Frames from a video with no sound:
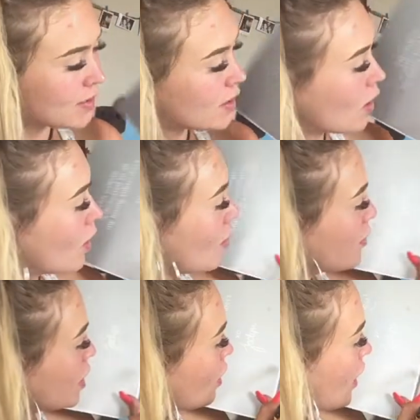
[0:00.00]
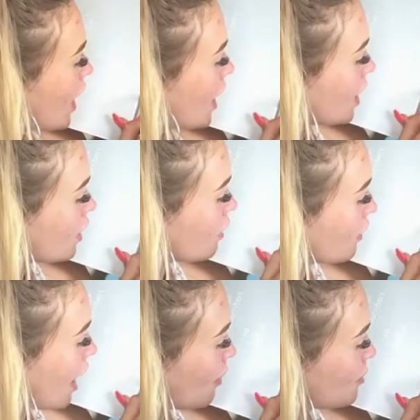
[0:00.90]
So I'm gonna go ahead and
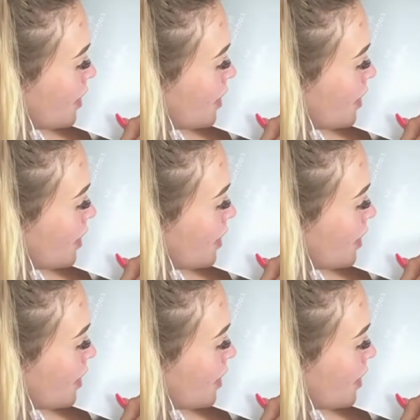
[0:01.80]
grab